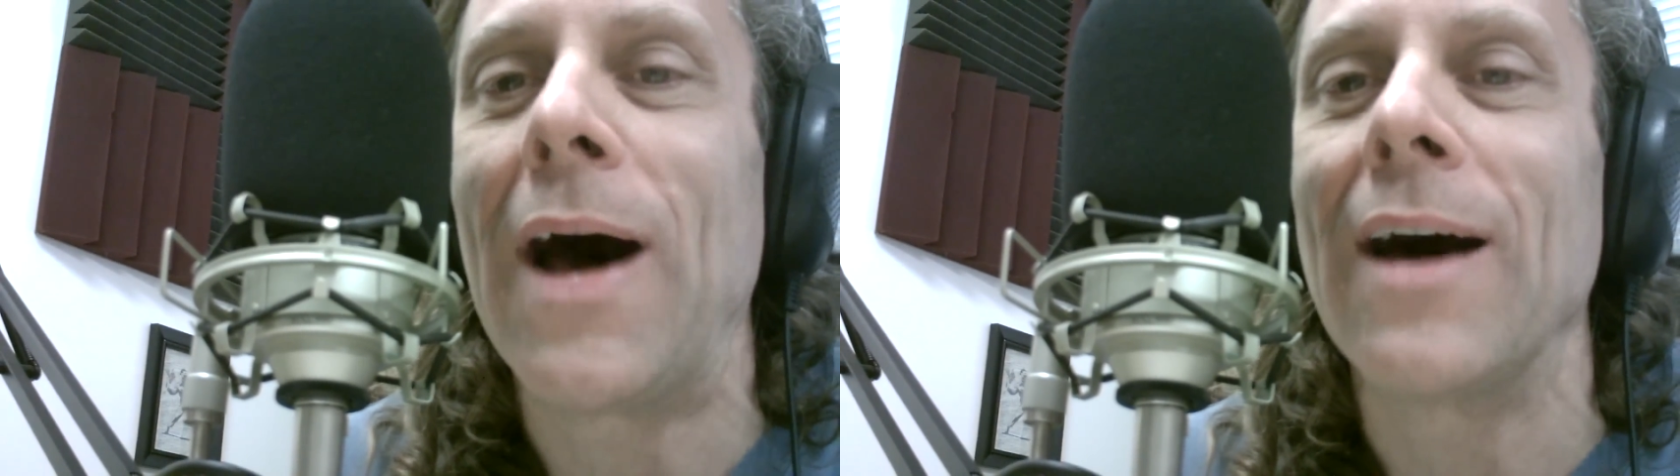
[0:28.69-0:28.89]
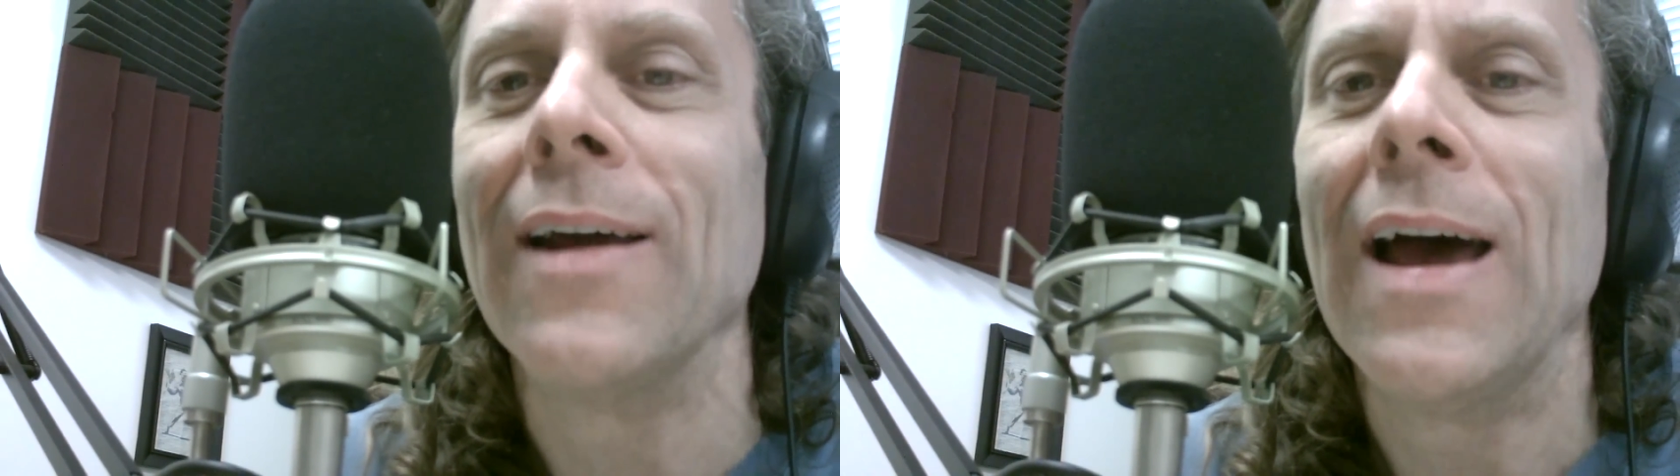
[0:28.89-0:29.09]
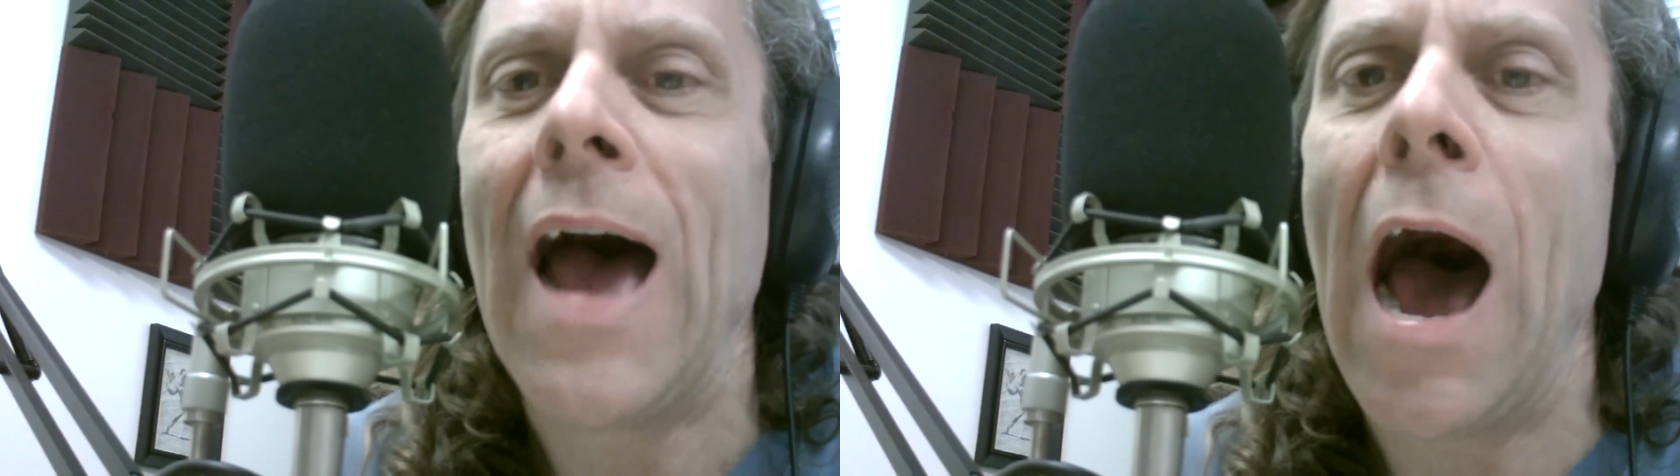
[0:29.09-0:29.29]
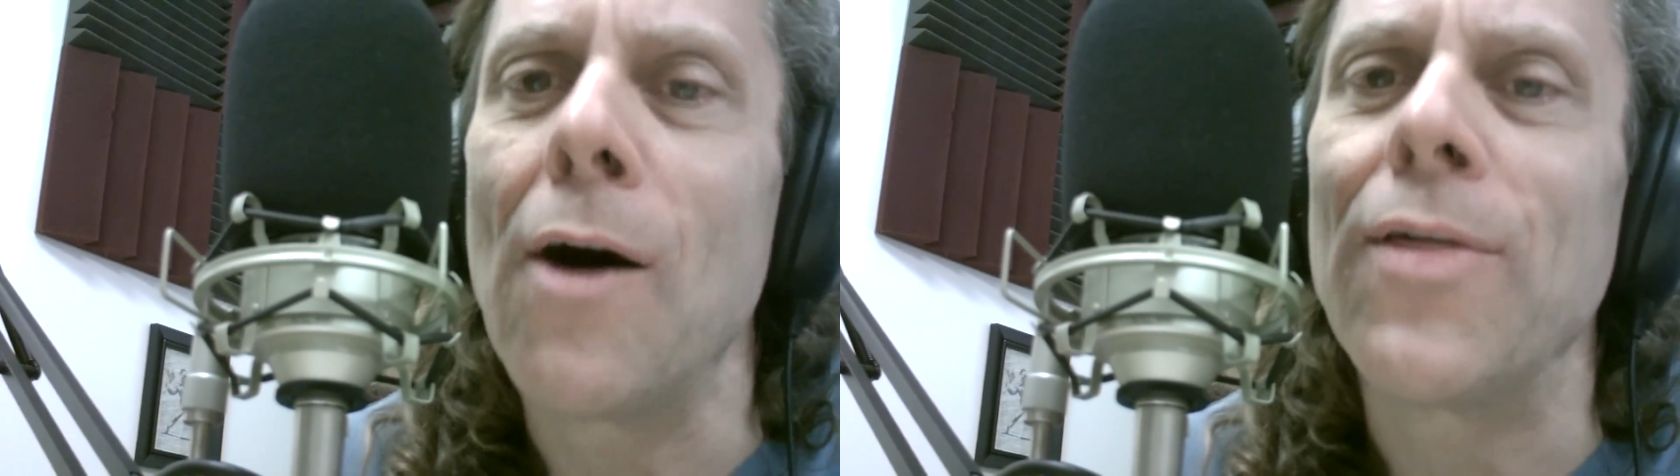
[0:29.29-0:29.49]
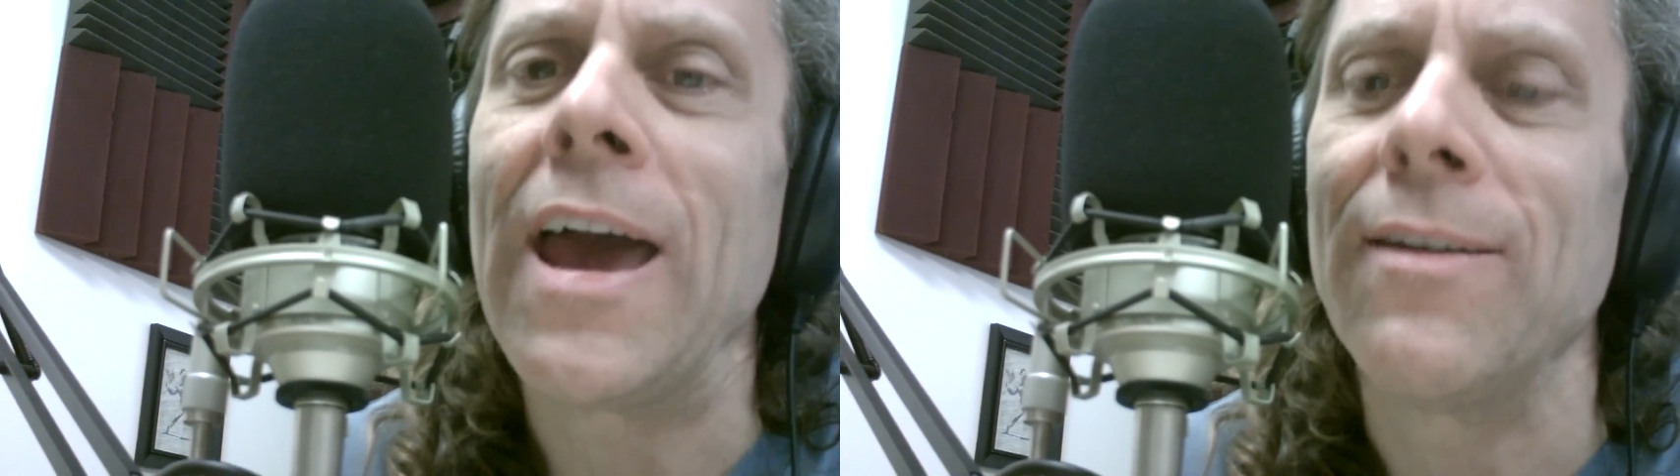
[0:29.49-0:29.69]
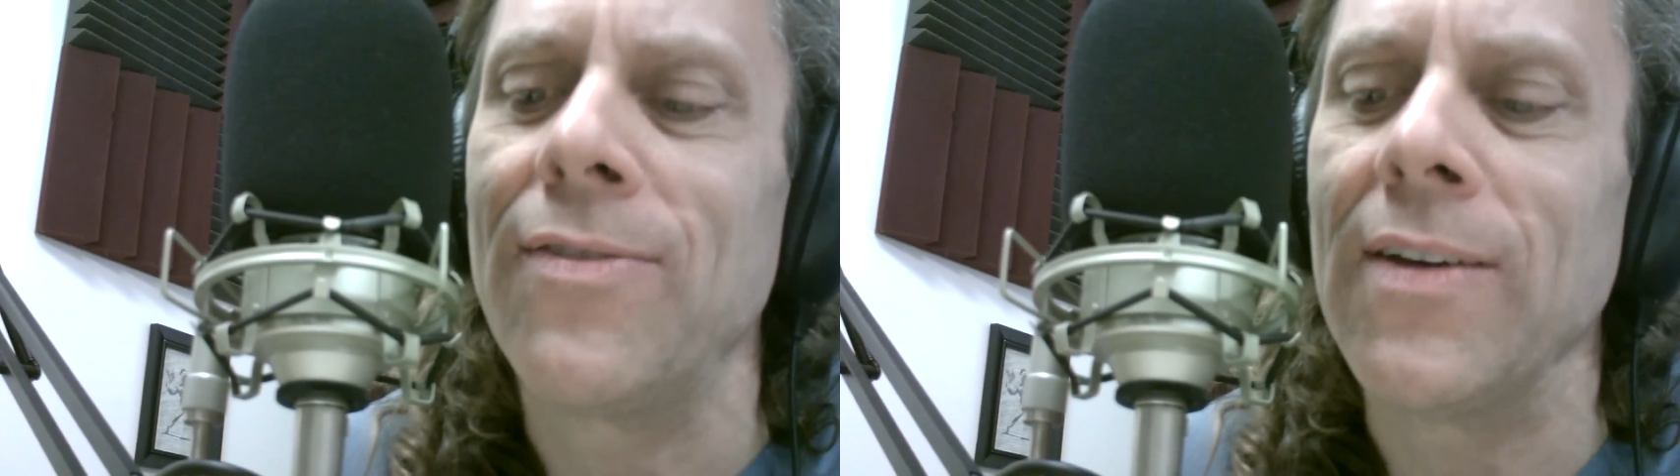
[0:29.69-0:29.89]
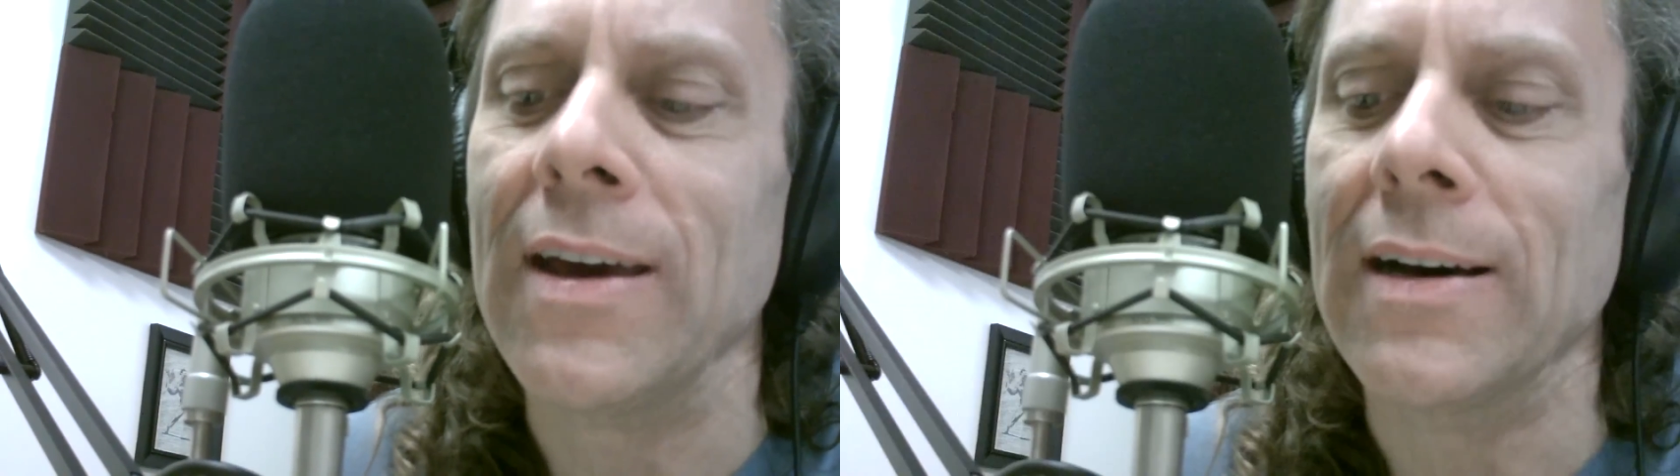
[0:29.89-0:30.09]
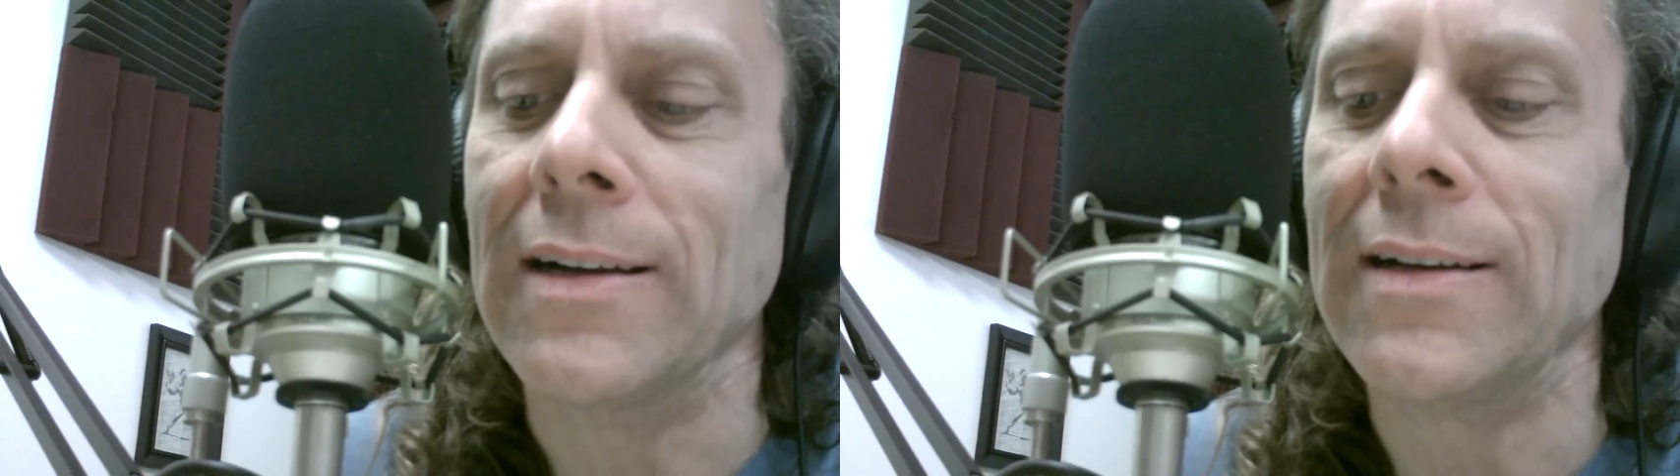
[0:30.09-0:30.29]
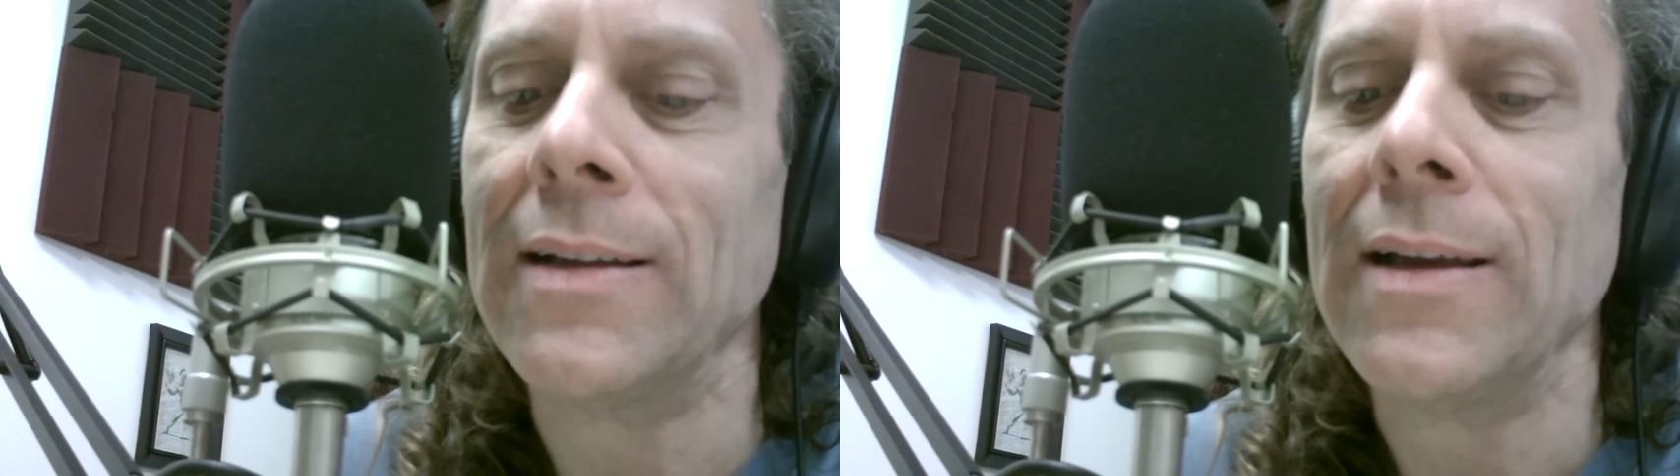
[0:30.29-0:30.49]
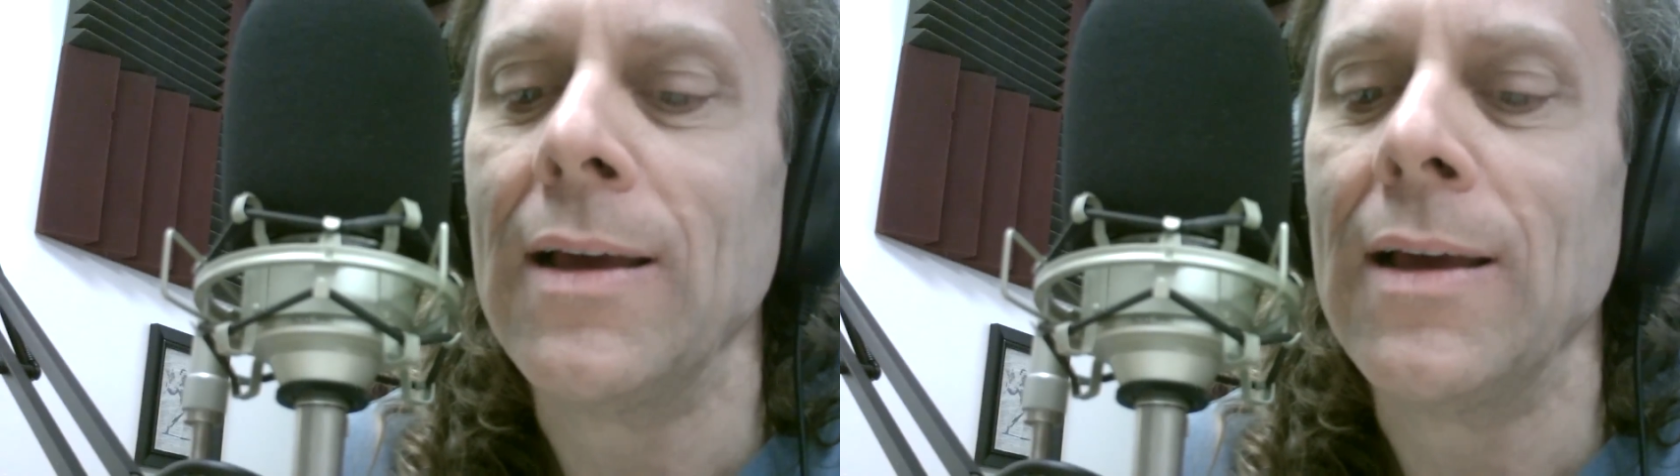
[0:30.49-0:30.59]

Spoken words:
about how they feel,